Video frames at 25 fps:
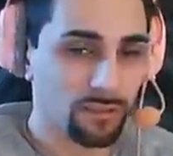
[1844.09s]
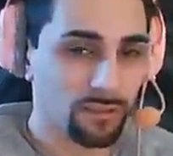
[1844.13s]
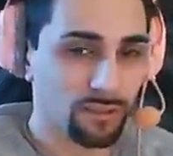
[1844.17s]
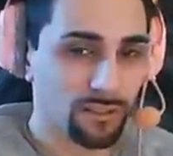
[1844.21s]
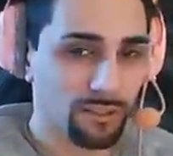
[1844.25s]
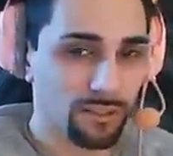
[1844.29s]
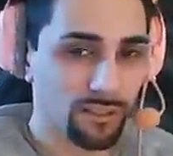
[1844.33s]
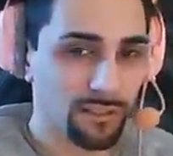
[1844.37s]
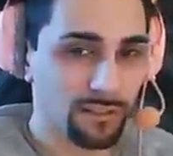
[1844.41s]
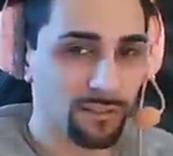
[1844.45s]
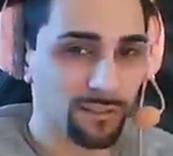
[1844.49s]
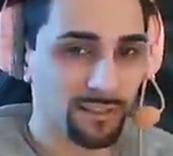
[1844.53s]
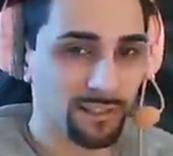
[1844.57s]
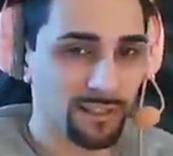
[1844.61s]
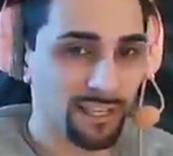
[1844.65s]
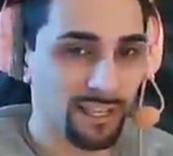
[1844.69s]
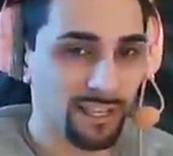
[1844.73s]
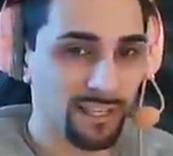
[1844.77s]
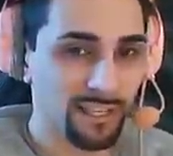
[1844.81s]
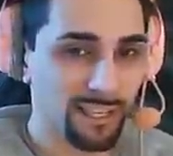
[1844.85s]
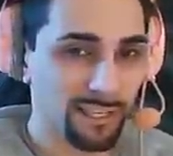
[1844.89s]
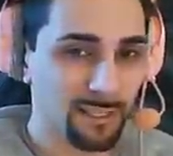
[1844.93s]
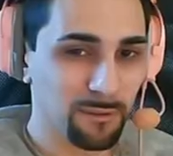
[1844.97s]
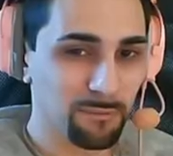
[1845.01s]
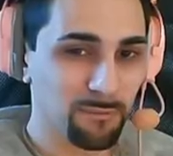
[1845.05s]
You
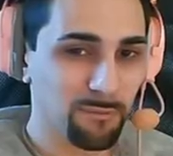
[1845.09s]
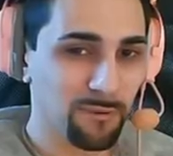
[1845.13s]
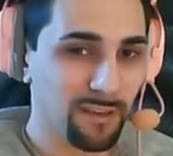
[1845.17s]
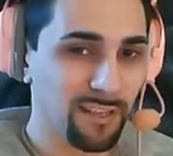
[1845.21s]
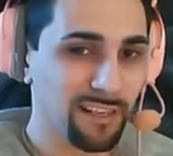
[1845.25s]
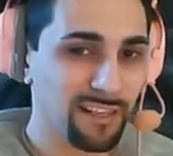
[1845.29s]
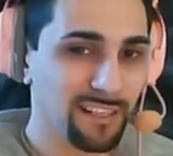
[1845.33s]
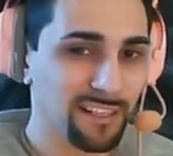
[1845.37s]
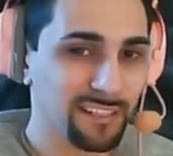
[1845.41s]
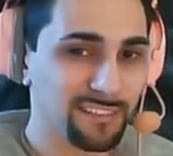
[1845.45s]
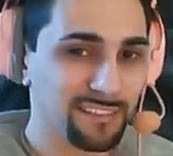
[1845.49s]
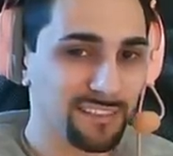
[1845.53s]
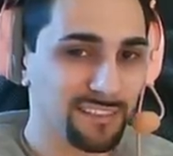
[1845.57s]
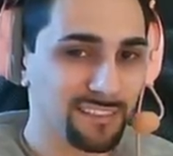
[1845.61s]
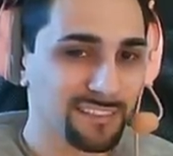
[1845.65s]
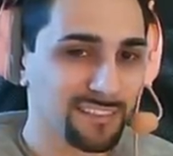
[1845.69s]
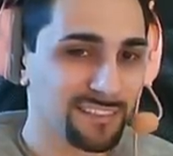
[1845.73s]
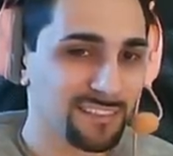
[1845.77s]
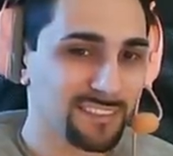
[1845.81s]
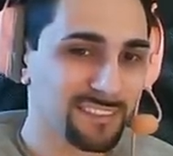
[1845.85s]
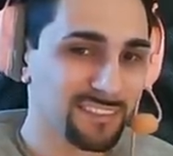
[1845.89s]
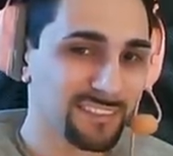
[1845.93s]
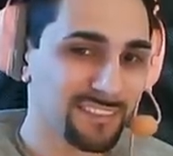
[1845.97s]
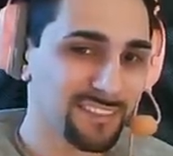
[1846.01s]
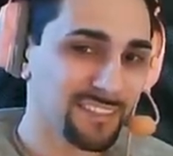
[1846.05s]
can like play like this.
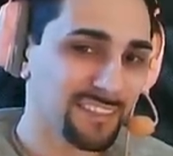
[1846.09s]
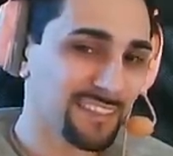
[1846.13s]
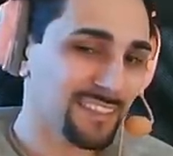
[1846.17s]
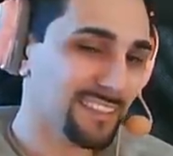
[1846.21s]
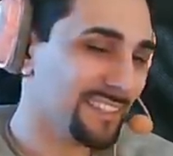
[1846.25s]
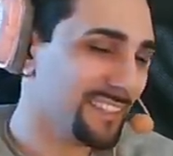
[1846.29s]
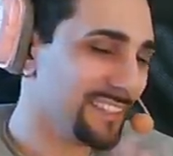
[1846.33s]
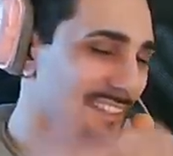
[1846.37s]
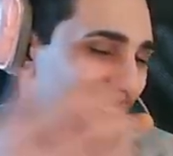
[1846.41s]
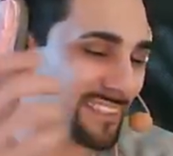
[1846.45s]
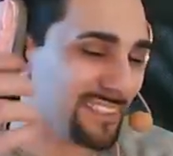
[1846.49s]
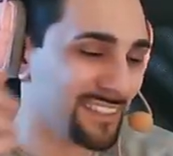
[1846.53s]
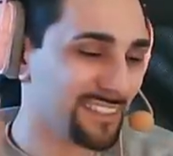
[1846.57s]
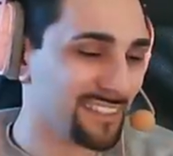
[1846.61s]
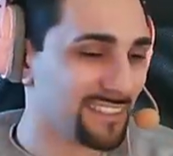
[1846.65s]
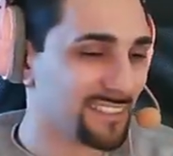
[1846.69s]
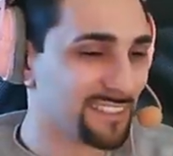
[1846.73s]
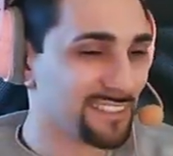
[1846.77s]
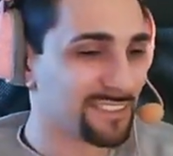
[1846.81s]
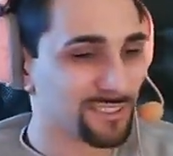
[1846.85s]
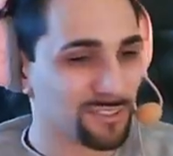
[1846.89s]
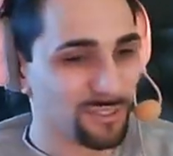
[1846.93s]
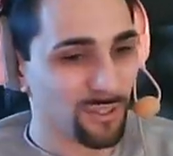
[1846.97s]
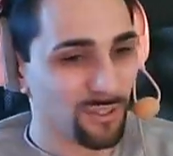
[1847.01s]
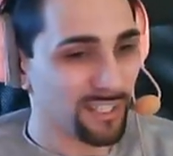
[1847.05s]

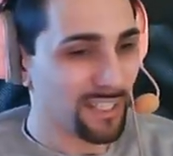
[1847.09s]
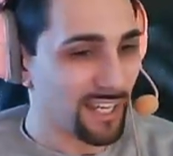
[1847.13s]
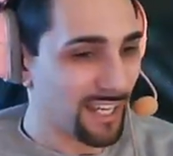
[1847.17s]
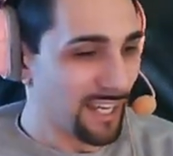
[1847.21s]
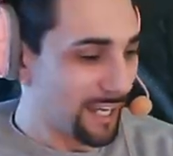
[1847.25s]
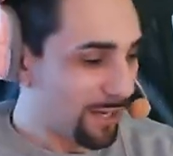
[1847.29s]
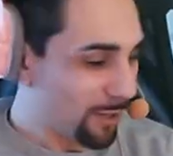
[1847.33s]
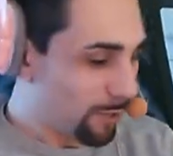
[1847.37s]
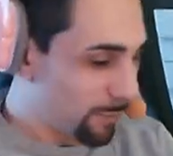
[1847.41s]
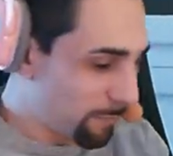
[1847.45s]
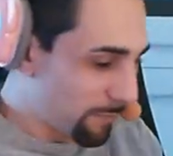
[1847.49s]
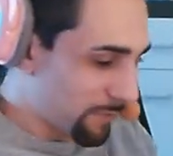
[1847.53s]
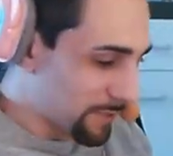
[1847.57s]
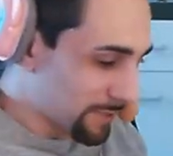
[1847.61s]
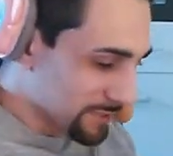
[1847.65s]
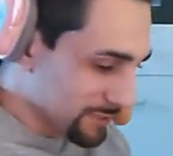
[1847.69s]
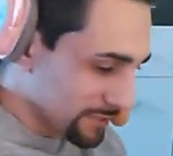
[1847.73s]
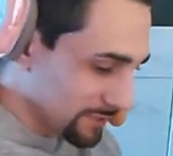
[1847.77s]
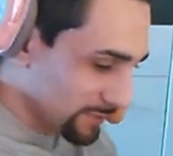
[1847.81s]
So yeah, I hope this